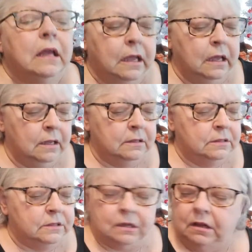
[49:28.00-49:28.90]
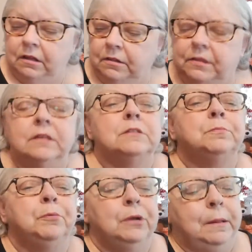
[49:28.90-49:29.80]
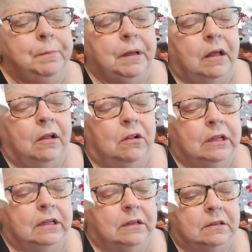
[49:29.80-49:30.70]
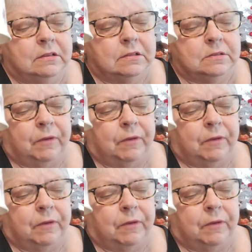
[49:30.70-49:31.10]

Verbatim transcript: And uh, this pretty bell is